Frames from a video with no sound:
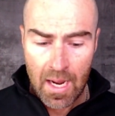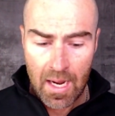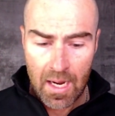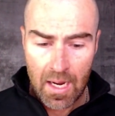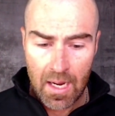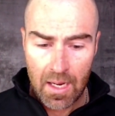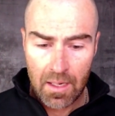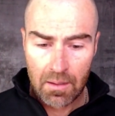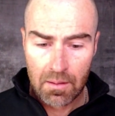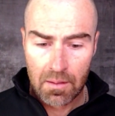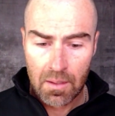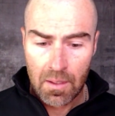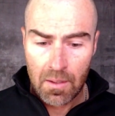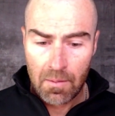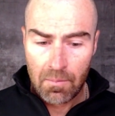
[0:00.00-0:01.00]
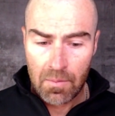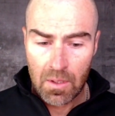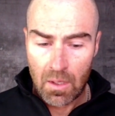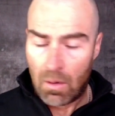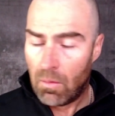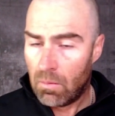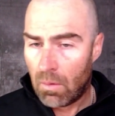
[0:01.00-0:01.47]
And
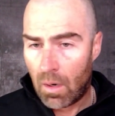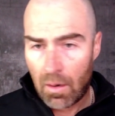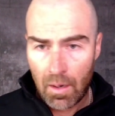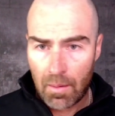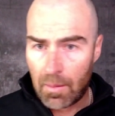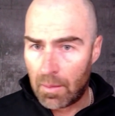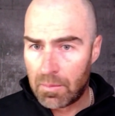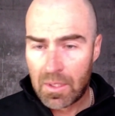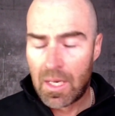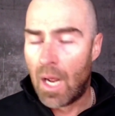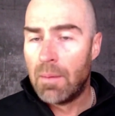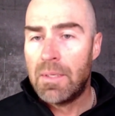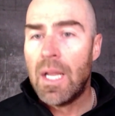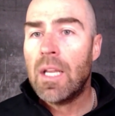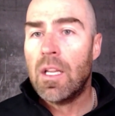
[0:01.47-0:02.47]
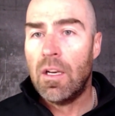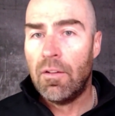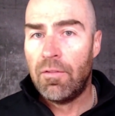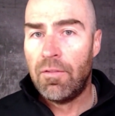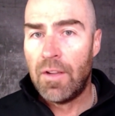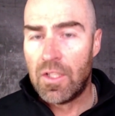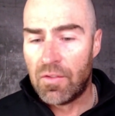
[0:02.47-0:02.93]
you know, I'm, I'm taking it
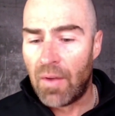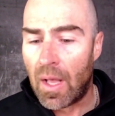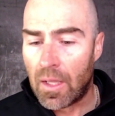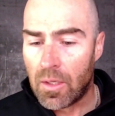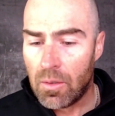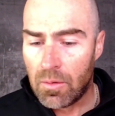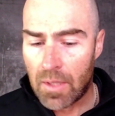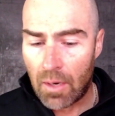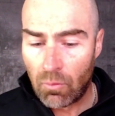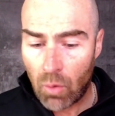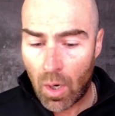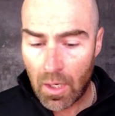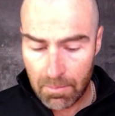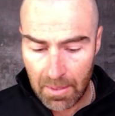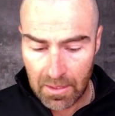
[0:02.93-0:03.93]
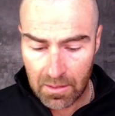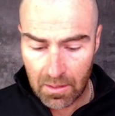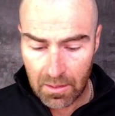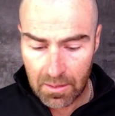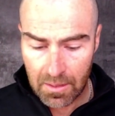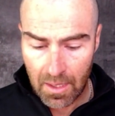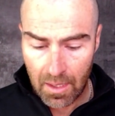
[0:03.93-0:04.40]
at face value that Ronnie
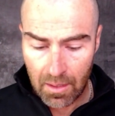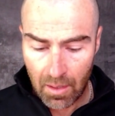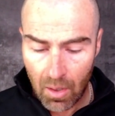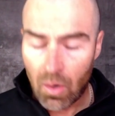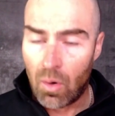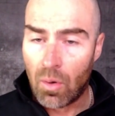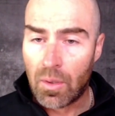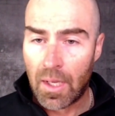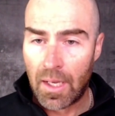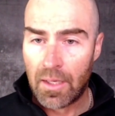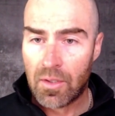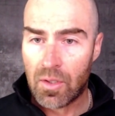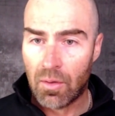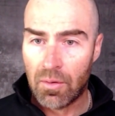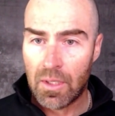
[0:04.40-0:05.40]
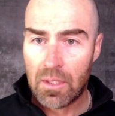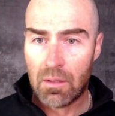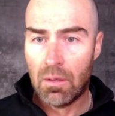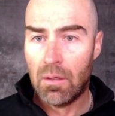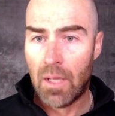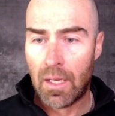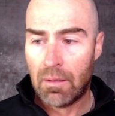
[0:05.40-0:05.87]
basically said, oh, okay, so these
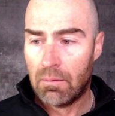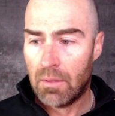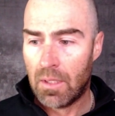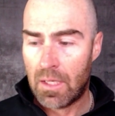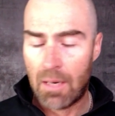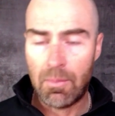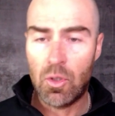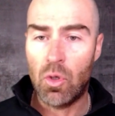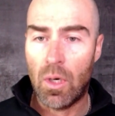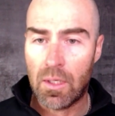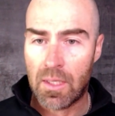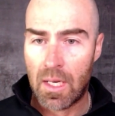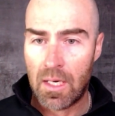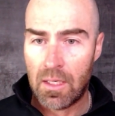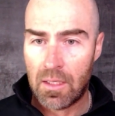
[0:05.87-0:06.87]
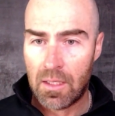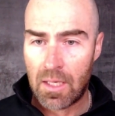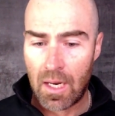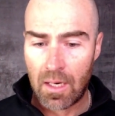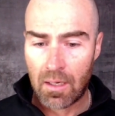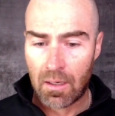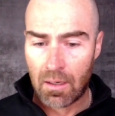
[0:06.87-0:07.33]
are like the type of drugs I need to
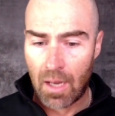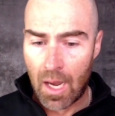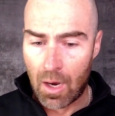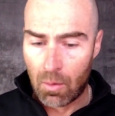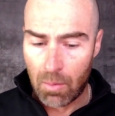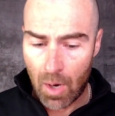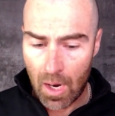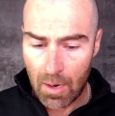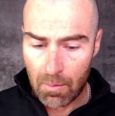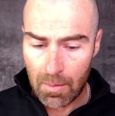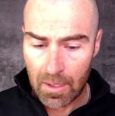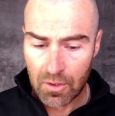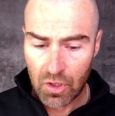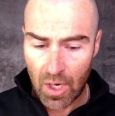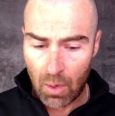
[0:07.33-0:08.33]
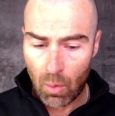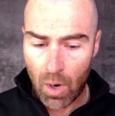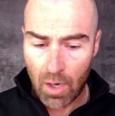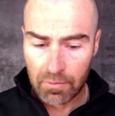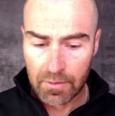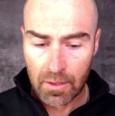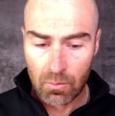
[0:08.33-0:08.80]
take, how, how much, how
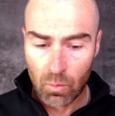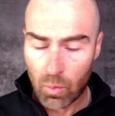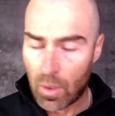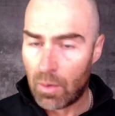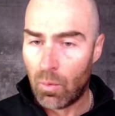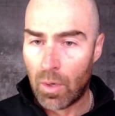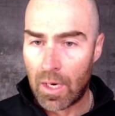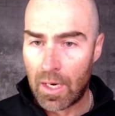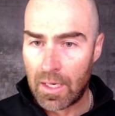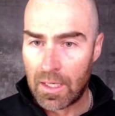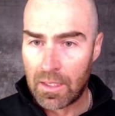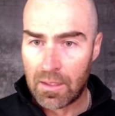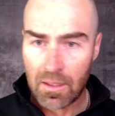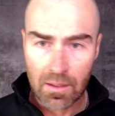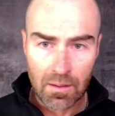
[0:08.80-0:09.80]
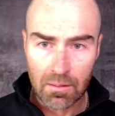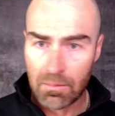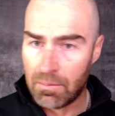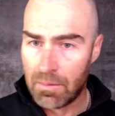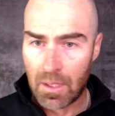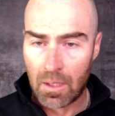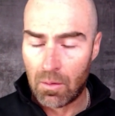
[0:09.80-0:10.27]
often, what, what I need to,
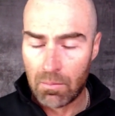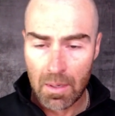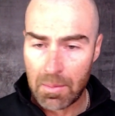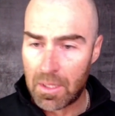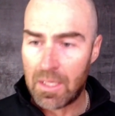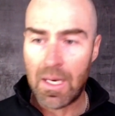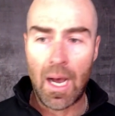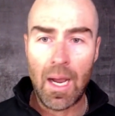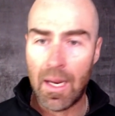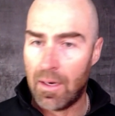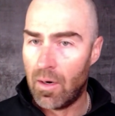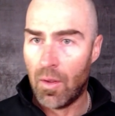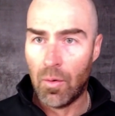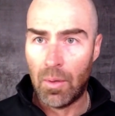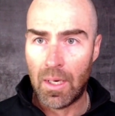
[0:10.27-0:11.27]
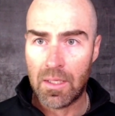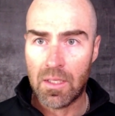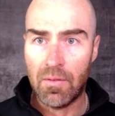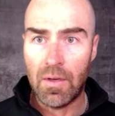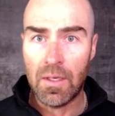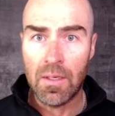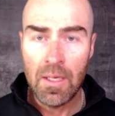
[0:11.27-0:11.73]
you know, maybe the diet and all the
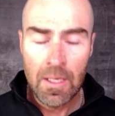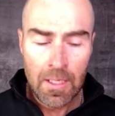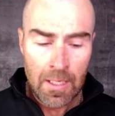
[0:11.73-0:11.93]
rest of it.